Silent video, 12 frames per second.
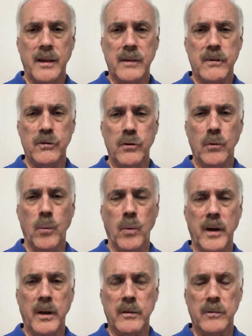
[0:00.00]
to do
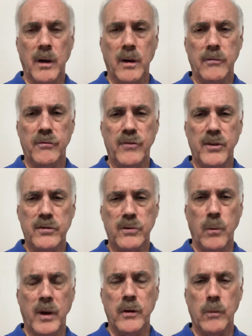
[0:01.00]
what a fifth
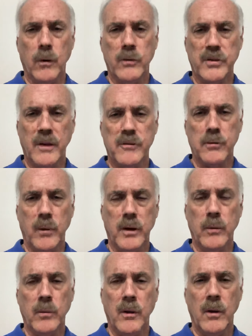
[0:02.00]
grader or a seventh
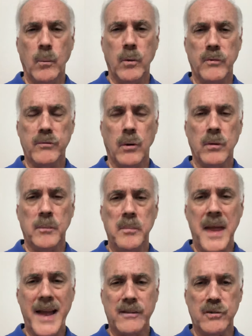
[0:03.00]
grader would have told him
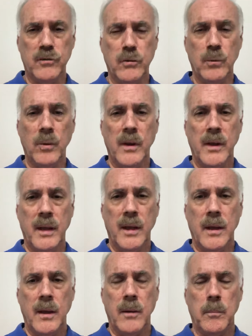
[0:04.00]
not to do,
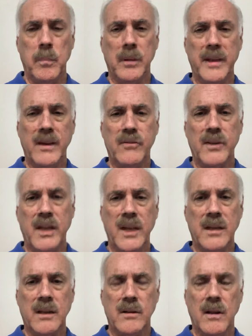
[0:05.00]
believe that he
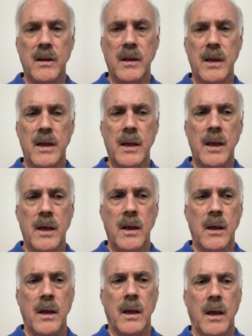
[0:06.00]
can
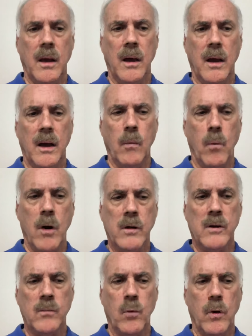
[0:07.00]
walk
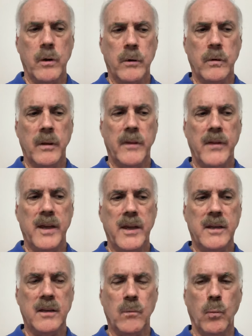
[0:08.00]
on water, that he
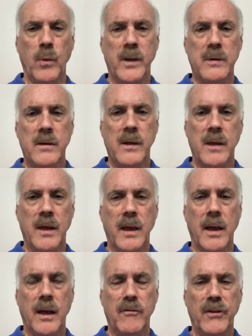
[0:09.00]
can win
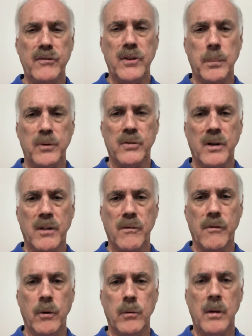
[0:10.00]
50% of the
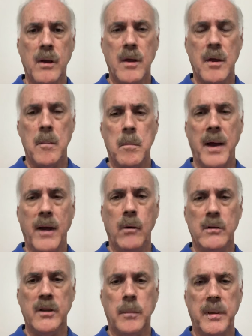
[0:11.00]
vote by
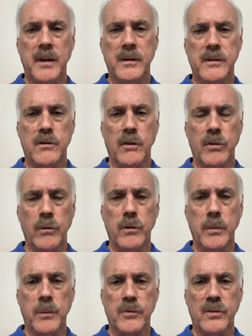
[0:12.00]
only appealing to
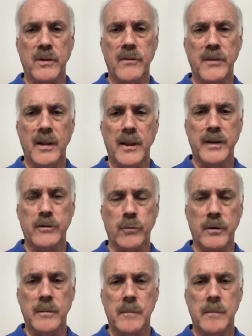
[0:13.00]
30% of the electorate,